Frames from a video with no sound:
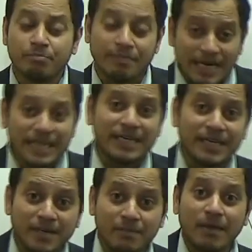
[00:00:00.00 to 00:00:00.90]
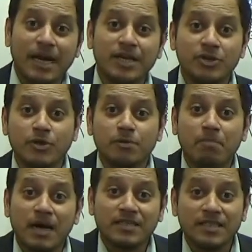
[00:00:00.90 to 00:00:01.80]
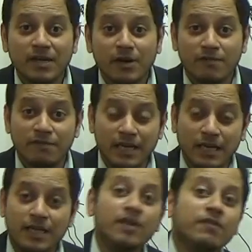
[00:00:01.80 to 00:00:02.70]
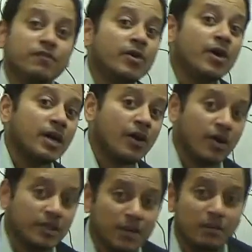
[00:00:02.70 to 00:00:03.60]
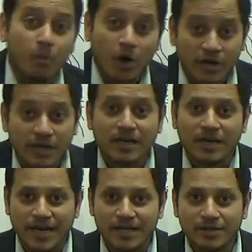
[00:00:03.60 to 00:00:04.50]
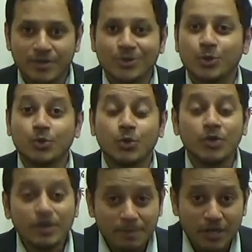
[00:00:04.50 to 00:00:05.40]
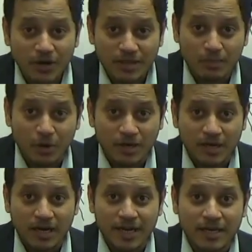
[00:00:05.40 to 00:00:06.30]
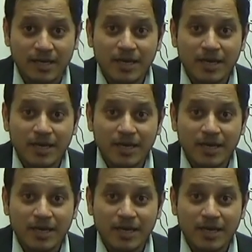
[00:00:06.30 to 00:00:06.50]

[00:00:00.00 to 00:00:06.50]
may determine your passing or failing if you are on the borderline. So don't be on the borderline.